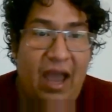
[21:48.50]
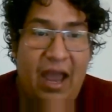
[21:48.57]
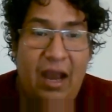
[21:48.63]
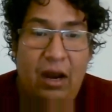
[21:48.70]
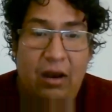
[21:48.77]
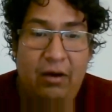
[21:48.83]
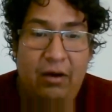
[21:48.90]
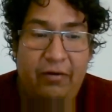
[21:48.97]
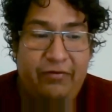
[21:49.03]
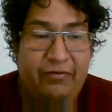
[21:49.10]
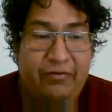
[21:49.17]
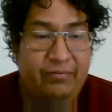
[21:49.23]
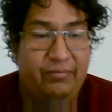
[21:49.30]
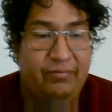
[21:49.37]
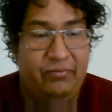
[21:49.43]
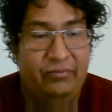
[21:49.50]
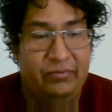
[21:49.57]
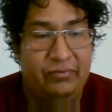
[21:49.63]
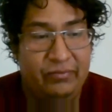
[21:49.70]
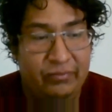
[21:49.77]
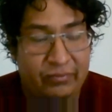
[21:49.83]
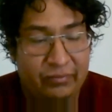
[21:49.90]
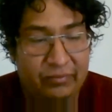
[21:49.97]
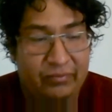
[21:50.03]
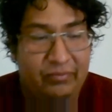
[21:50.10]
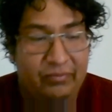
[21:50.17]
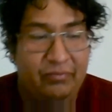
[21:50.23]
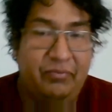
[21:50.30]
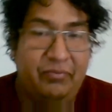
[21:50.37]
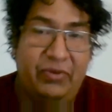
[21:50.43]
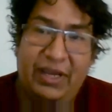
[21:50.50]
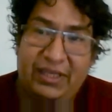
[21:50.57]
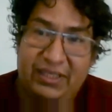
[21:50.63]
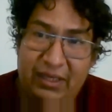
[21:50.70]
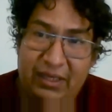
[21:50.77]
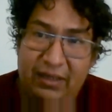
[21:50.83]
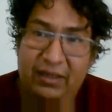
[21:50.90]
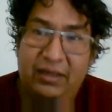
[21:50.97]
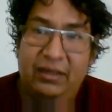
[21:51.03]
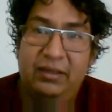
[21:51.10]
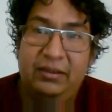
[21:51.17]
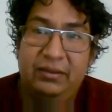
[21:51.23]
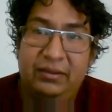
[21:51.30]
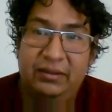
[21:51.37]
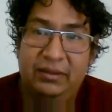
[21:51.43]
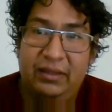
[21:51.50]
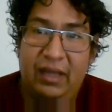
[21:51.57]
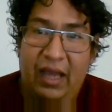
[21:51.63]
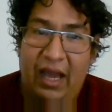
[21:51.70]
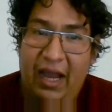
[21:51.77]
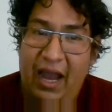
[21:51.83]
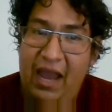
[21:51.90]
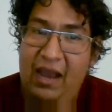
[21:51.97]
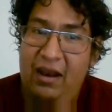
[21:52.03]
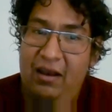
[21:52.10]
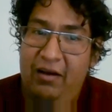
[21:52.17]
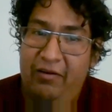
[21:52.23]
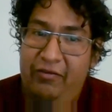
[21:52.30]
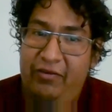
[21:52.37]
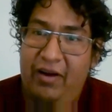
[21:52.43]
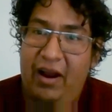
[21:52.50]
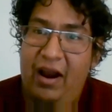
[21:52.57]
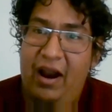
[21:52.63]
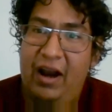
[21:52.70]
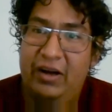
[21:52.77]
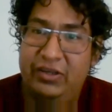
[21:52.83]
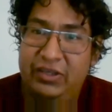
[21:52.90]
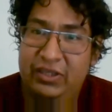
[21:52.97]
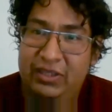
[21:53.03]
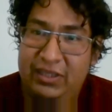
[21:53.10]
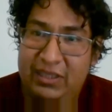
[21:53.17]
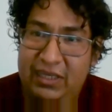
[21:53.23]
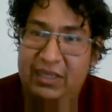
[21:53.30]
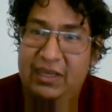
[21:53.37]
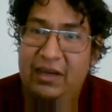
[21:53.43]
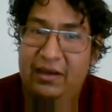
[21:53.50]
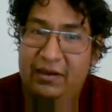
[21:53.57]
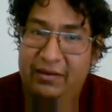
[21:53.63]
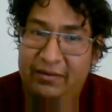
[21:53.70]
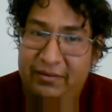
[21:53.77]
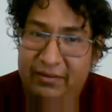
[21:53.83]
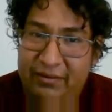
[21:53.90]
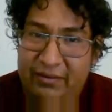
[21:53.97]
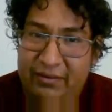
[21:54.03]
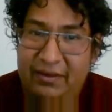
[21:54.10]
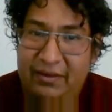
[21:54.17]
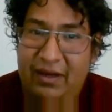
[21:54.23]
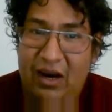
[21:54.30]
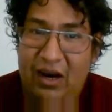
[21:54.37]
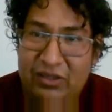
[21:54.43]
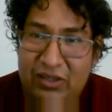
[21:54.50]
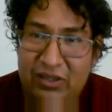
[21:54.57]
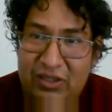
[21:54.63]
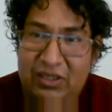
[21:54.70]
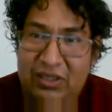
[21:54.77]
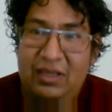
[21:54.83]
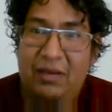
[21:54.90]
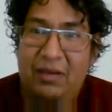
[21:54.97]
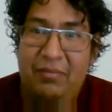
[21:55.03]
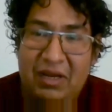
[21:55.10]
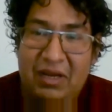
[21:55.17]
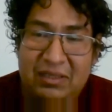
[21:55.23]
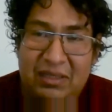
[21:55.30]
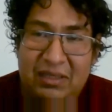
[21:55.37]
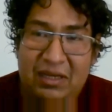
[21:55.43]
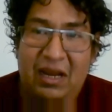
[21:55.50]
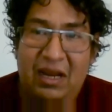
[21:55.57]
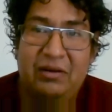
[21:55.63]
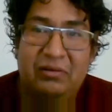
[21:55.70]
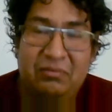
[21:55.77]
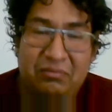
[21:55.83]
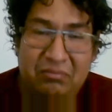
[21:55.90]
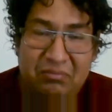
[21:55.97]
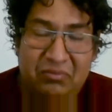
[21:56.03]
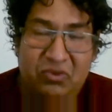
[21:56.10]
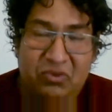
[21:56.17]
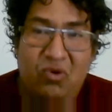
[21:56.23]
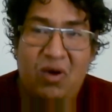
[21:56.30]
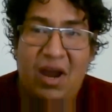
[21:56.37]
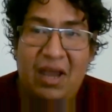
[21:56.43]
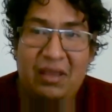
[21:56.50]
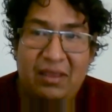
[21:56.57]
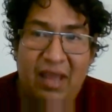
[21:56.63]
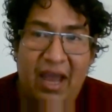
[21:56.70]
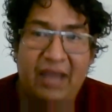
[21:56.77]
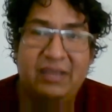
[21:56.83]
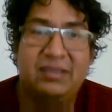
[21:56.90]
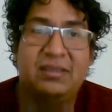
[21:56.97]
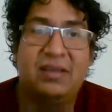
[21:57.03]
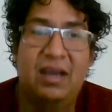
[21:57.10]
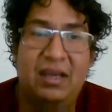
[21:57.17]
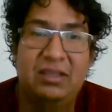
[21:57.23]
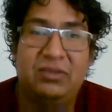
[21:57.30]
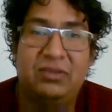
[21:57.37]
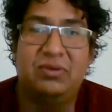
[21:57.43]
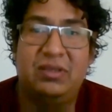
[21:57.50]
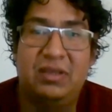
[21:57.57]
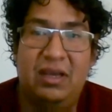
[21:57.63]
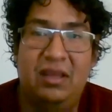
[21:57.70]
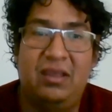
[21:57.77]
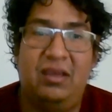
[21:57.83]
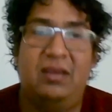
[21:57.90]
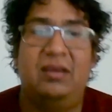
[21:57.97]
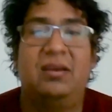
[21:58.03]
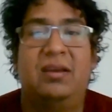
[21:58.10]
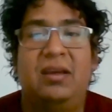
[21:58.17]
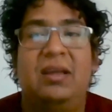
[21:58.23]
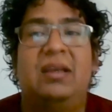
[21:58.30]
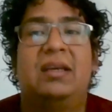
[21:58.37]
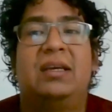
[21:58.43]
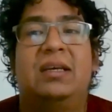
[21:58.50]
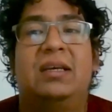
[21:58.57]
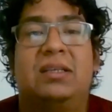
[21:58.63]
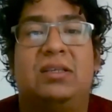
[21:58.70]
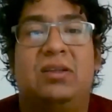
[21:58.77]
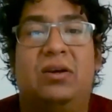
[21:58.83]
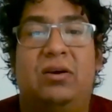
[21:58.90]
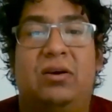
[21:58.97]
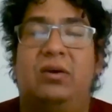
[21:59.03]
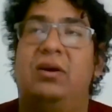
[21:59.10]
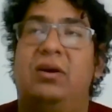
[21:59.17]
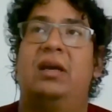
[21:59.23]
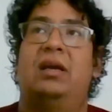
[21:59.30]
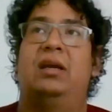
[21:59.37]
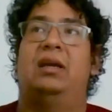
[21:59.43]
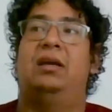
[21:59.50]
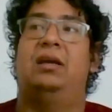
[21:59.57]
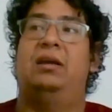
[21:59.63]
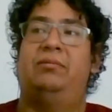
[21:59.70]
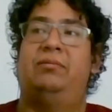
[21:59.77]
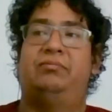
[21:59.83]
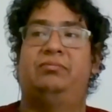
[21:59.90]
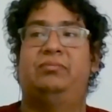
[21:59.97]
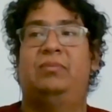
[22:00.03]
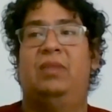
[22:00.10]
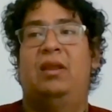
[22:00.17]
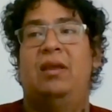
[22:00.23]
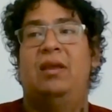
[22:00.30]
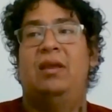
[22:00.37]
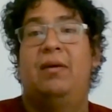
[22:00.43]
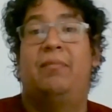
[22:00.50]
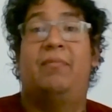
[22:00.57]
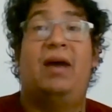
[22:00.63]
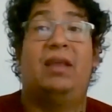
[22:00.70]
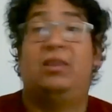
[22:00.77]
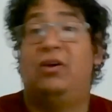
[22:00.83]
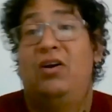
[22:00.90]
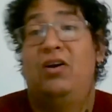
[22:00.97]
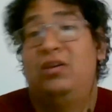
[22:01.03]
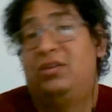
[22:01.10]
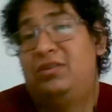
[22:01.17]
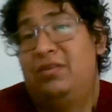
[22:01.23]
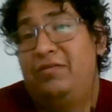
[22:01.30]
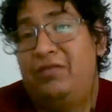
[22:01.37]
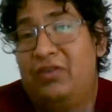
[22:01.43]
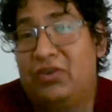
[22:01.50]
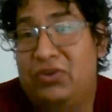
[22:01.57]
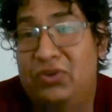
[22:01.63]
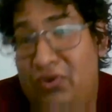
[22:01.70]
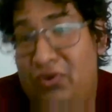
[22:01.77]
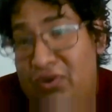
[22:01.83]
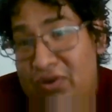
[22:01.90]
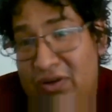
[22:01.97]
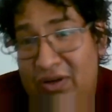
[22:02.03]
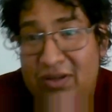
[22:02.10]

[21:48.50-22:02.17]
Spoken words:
love Brazil and I love Argentina. Argentina and Brazil are quite nice countries, I think. So, but also for sure, no,